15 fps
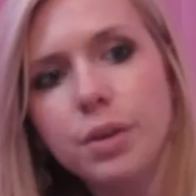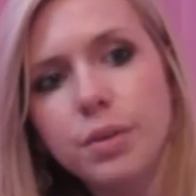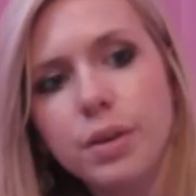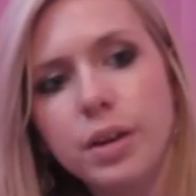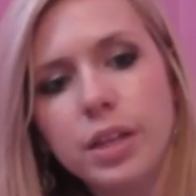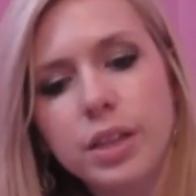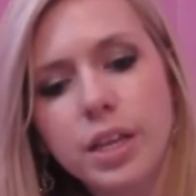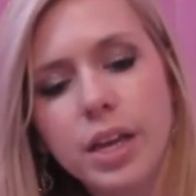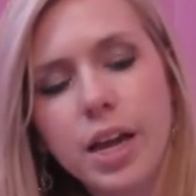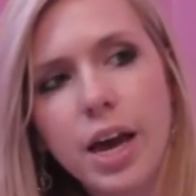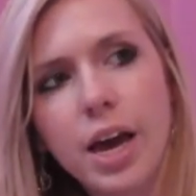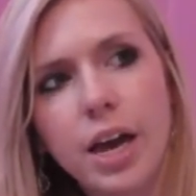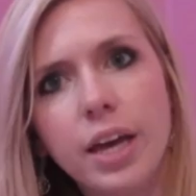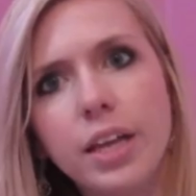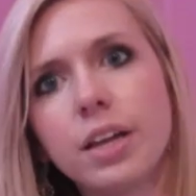and then I
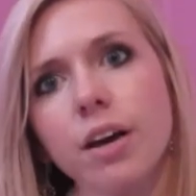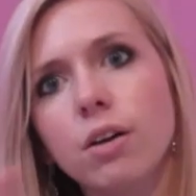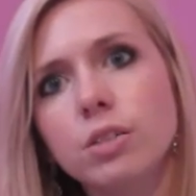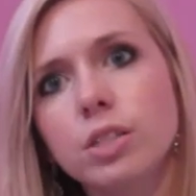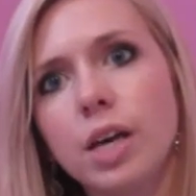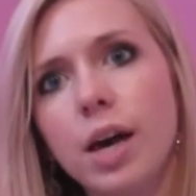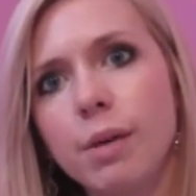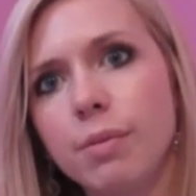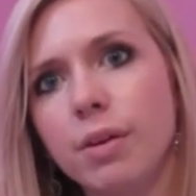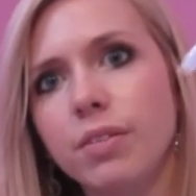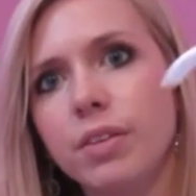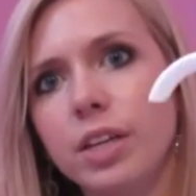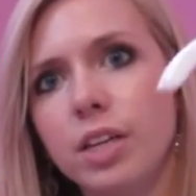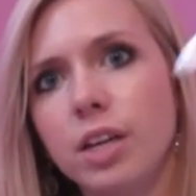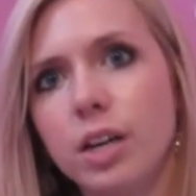had and I also had my
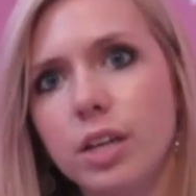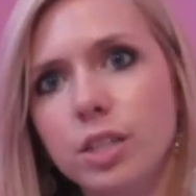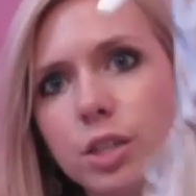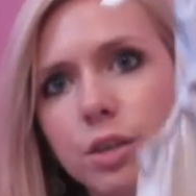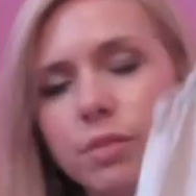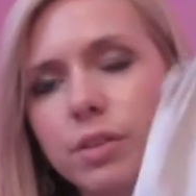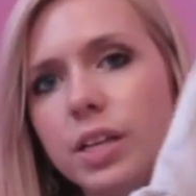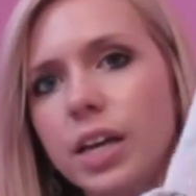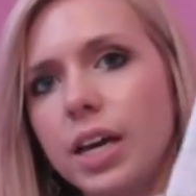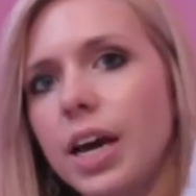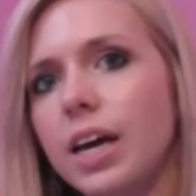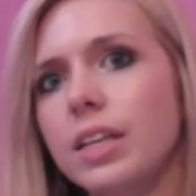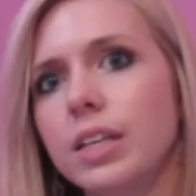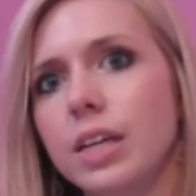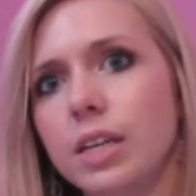red card, so I really
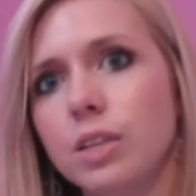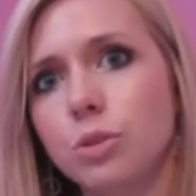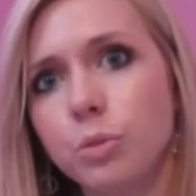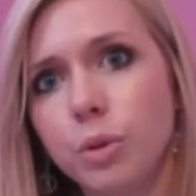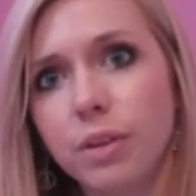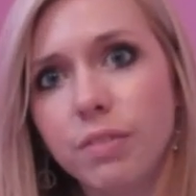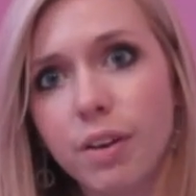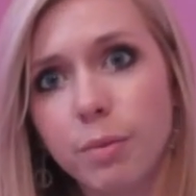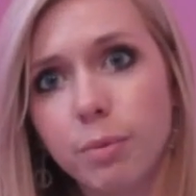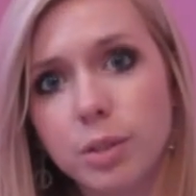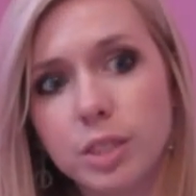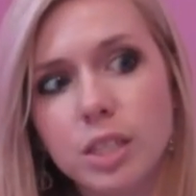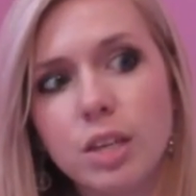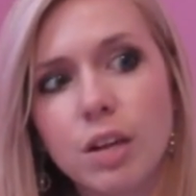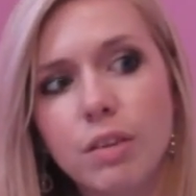had like twenty five
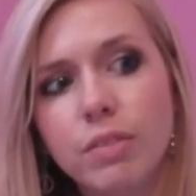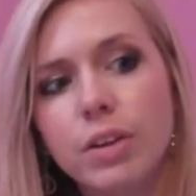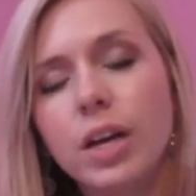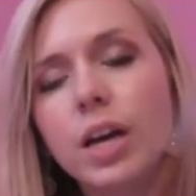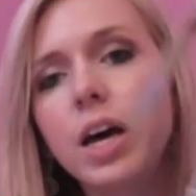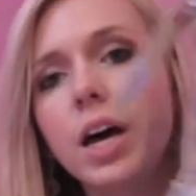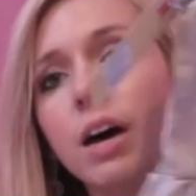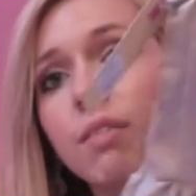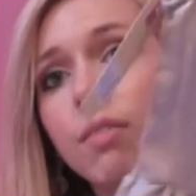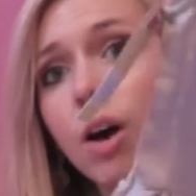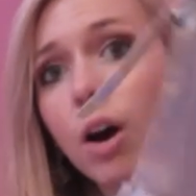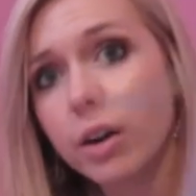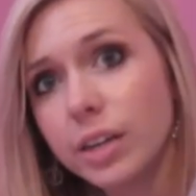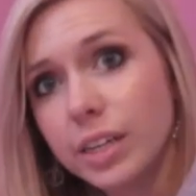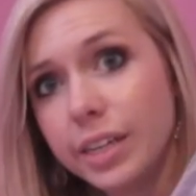percent off of
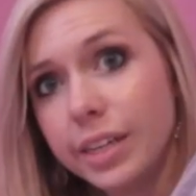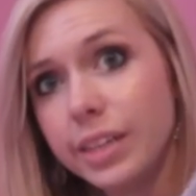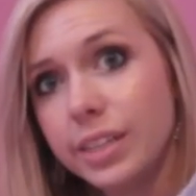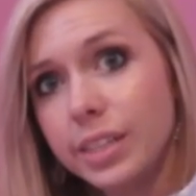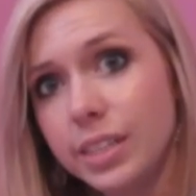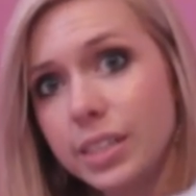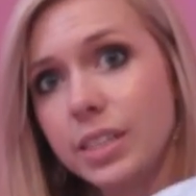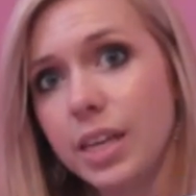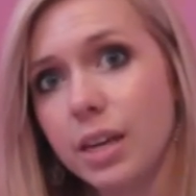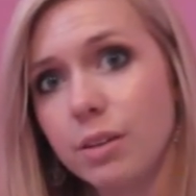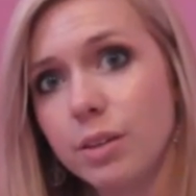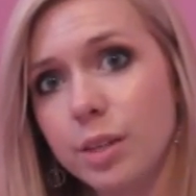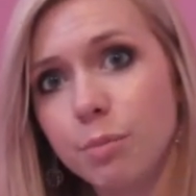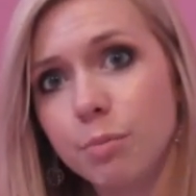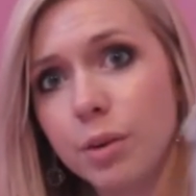already the
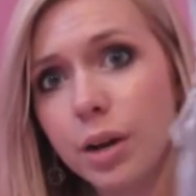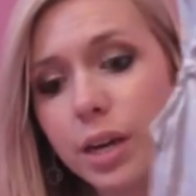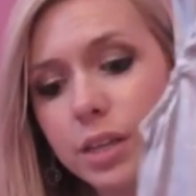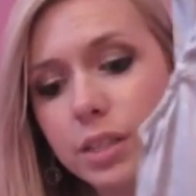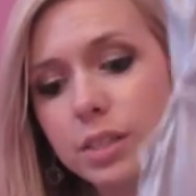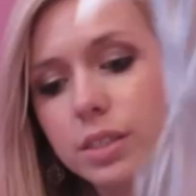discounted price.